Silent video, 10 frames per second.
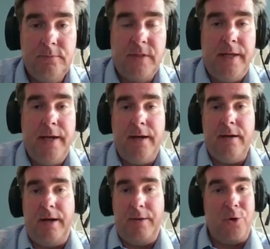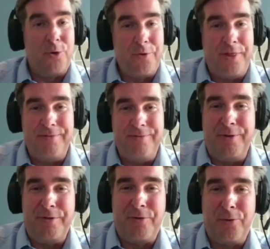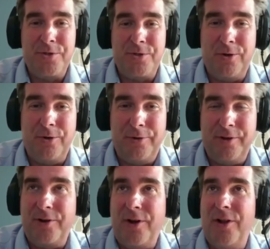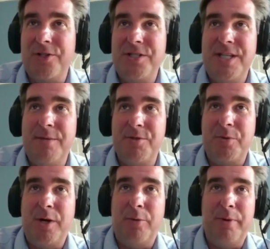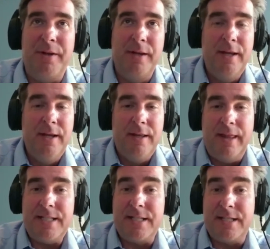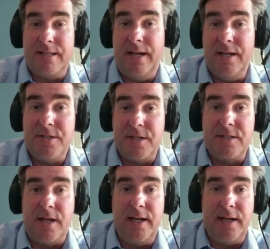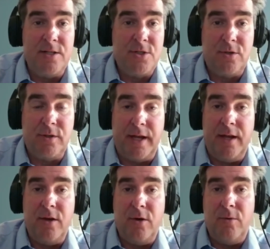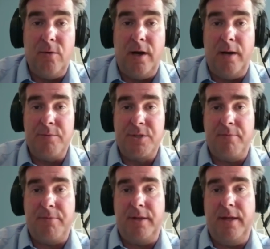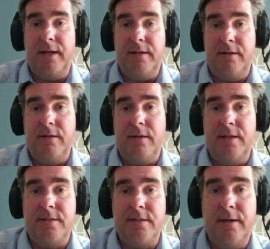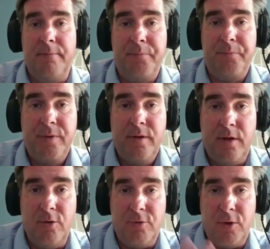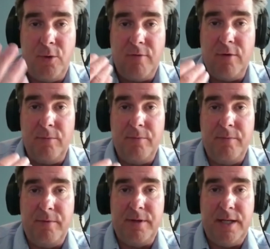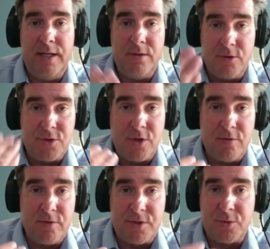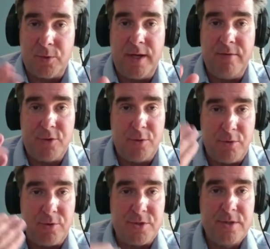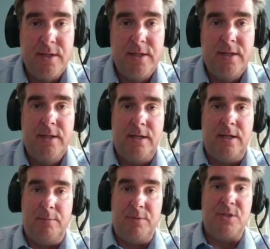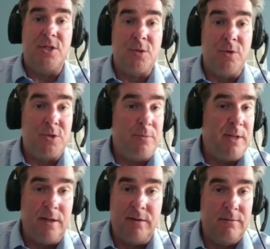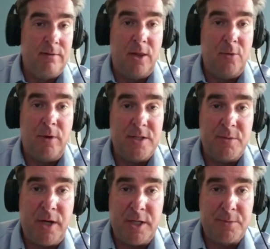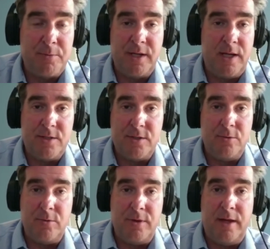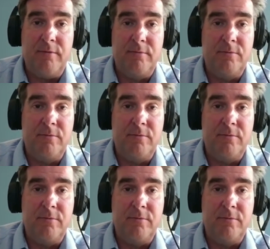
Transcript: Yeah, I work with of course our otolaryngology team as well, but that is exciting, and certainly I know something that if you ever needed the services where you have tumors in a position which would be otherwise impossible to get to without